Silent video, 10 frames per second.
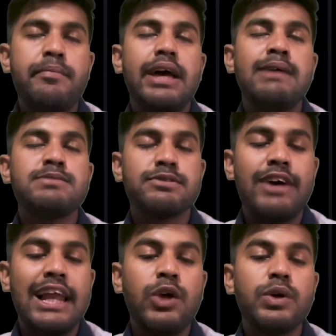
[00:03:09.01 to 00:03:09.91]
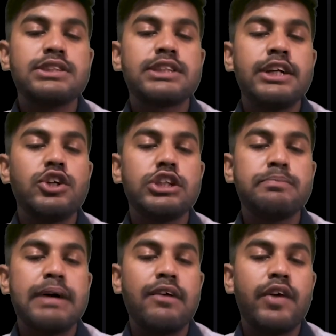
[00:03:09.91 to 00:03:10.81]
m's value is 10 to the
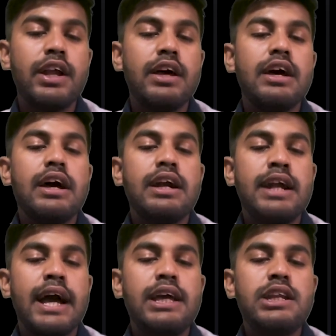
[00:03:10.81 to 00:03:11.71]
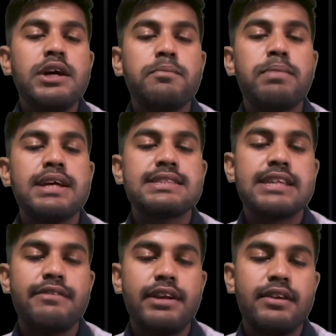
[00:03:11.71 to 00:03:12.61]
power 9 plus
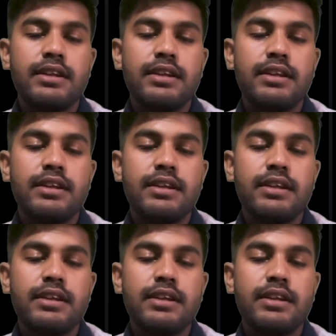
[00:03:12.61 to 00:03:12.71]
7.